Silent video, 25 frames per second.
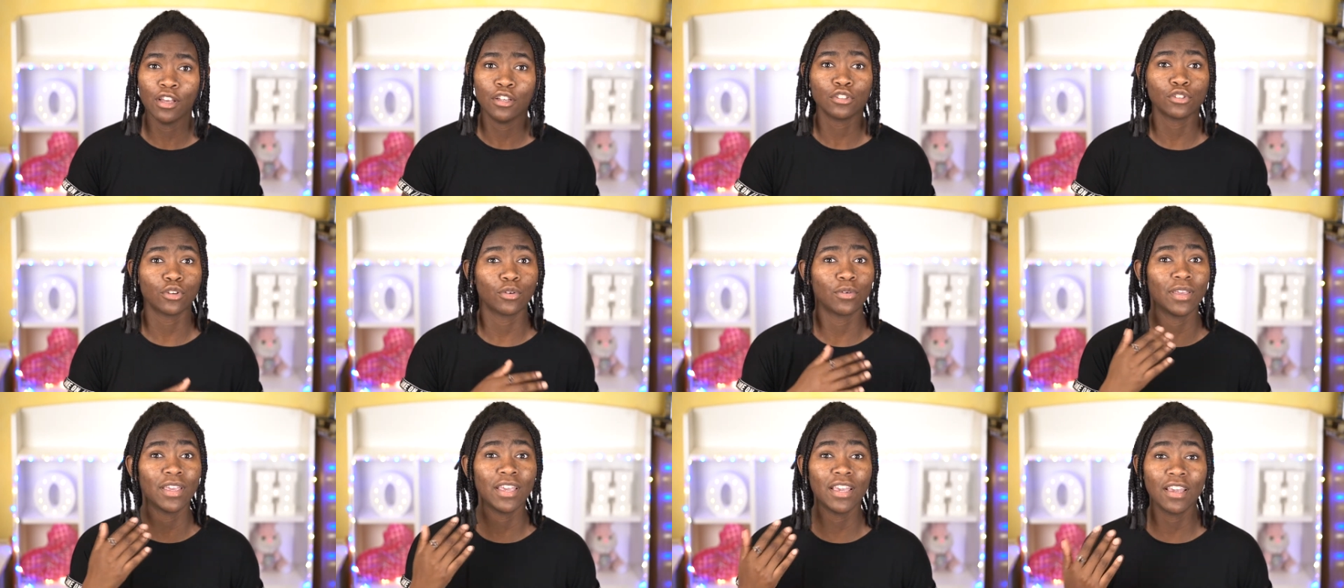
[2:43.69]

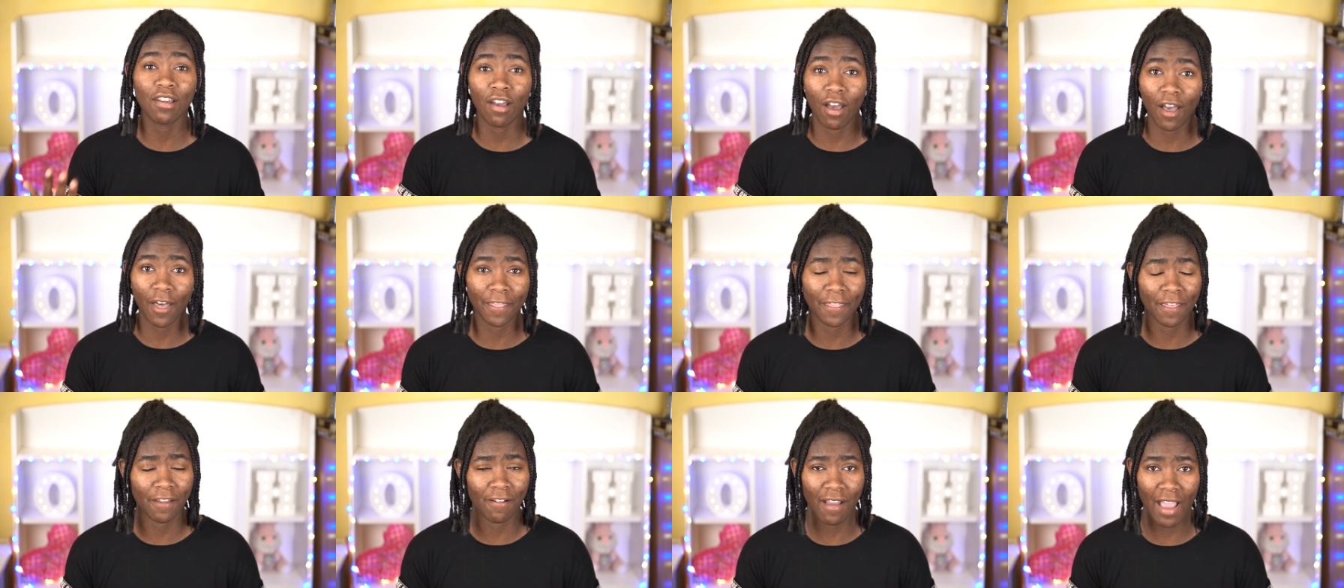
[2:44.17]
So he
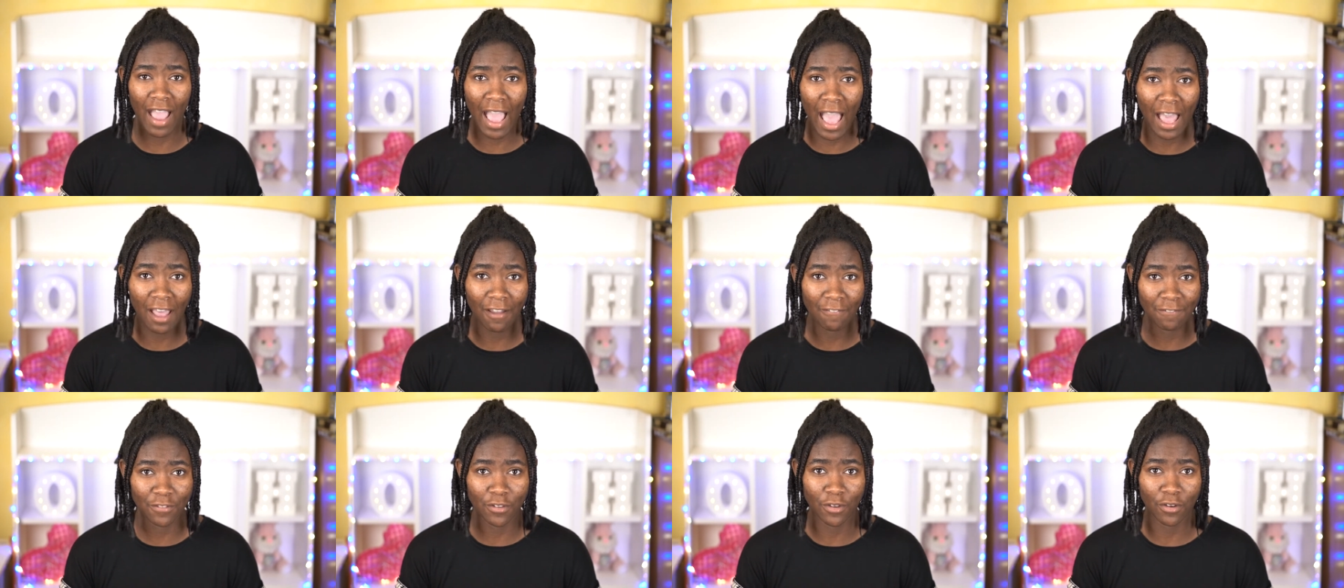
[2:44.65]
got there
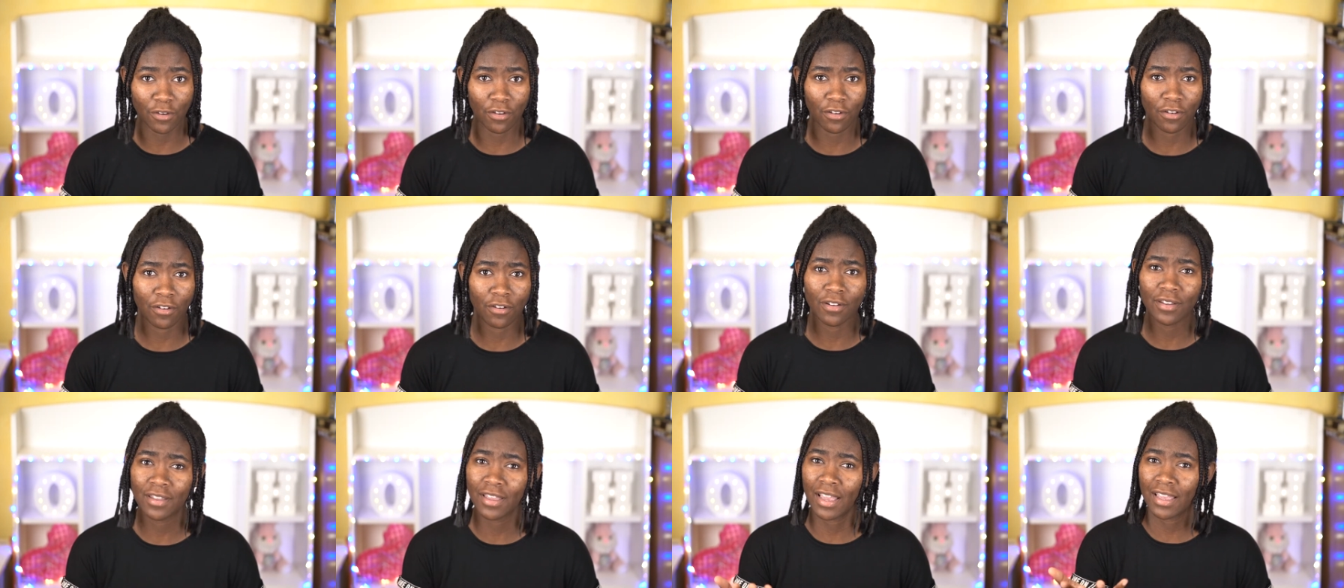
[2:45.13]
after
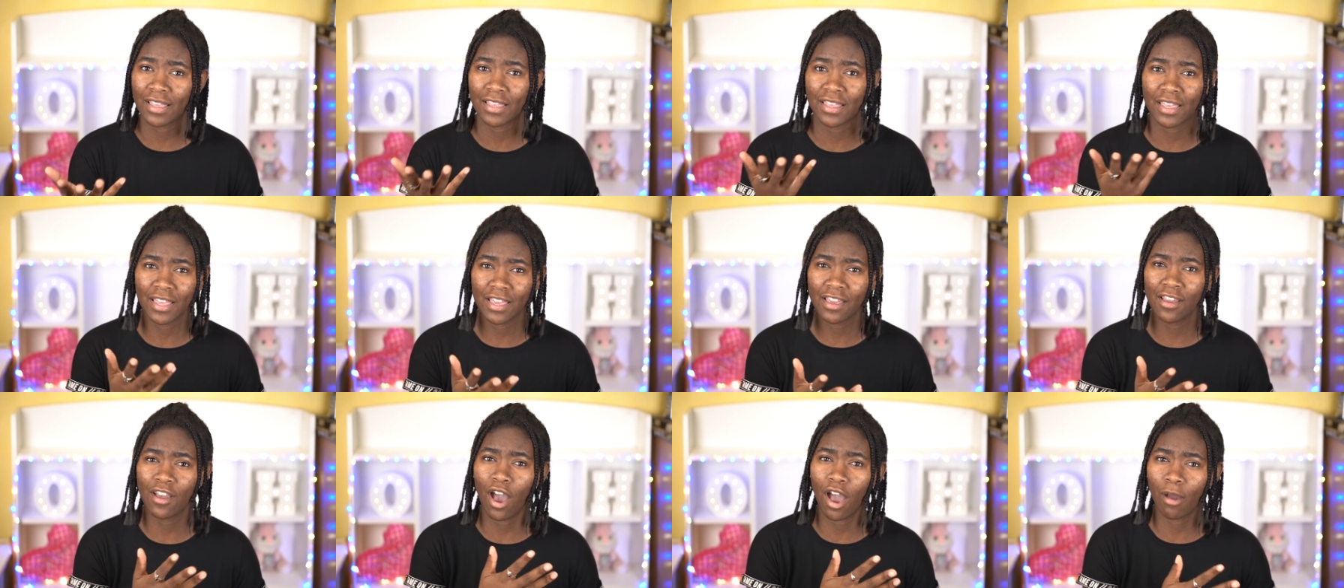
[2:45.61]
her, yet
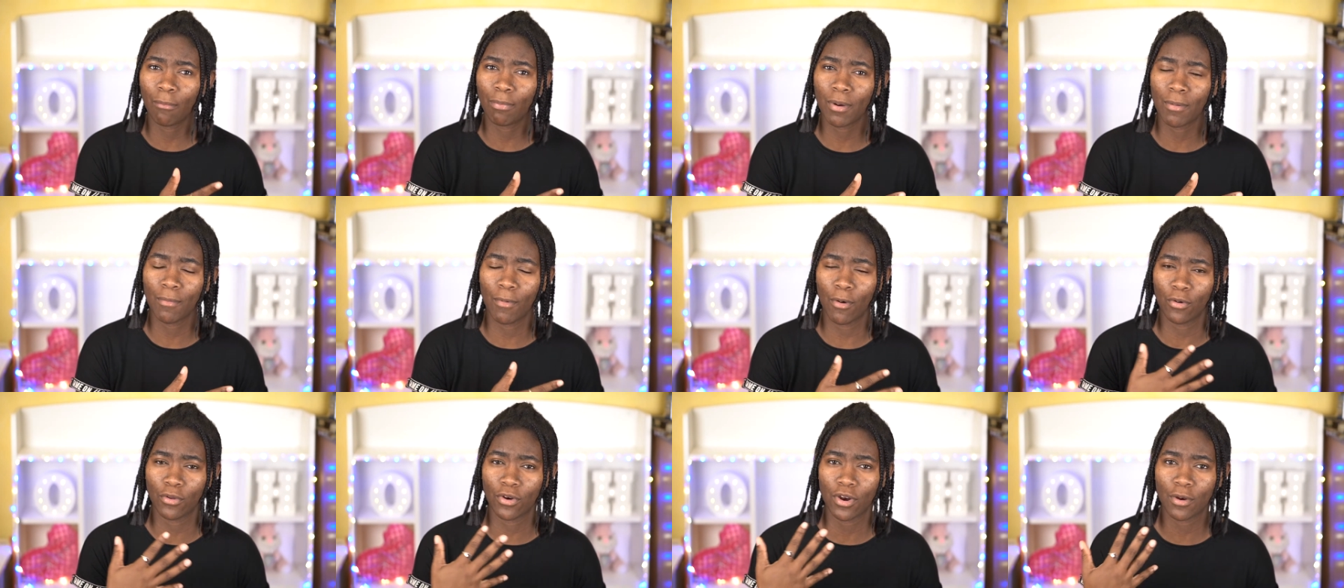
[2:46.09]
he got
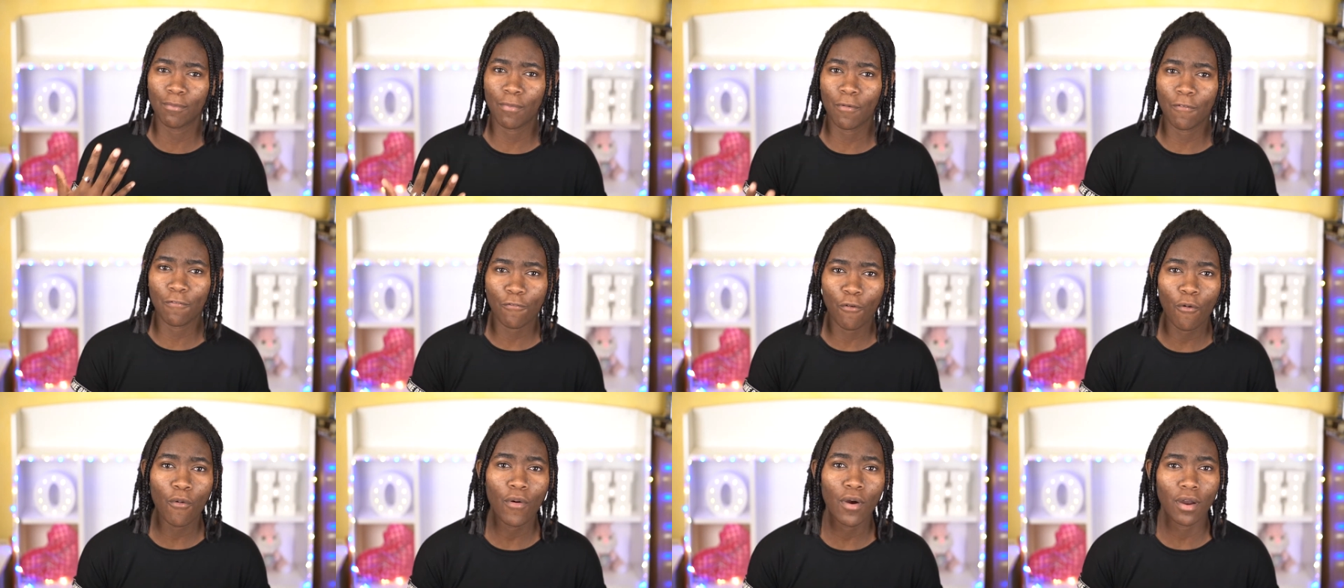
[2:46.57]
promoted
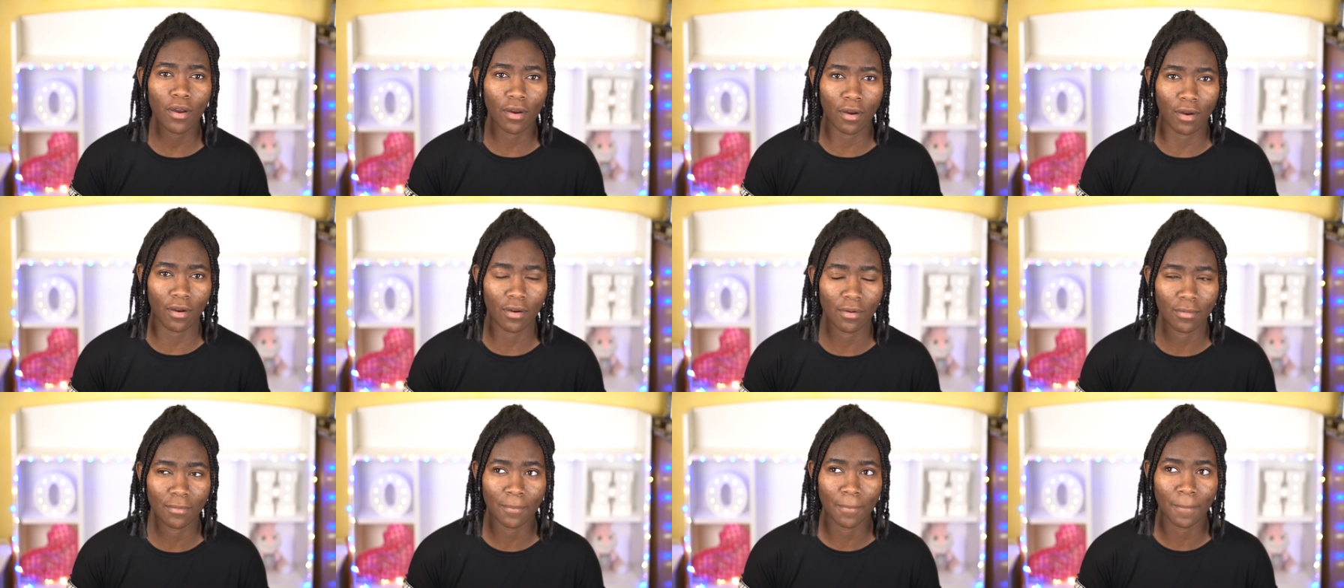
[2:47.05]
before
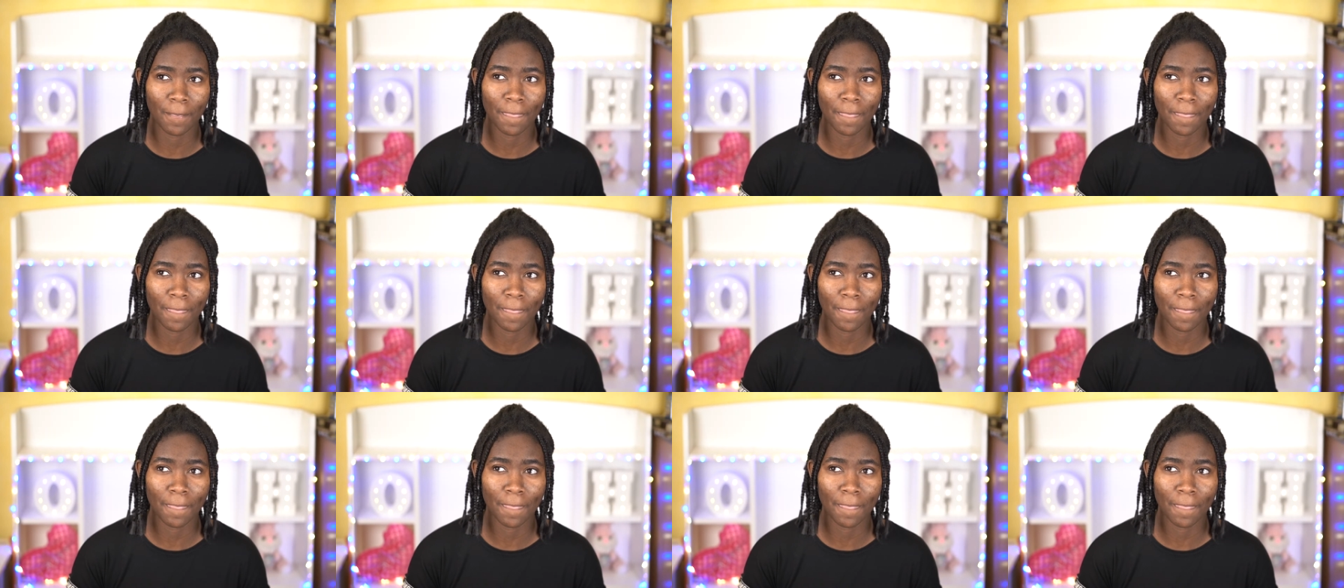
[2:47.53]
her.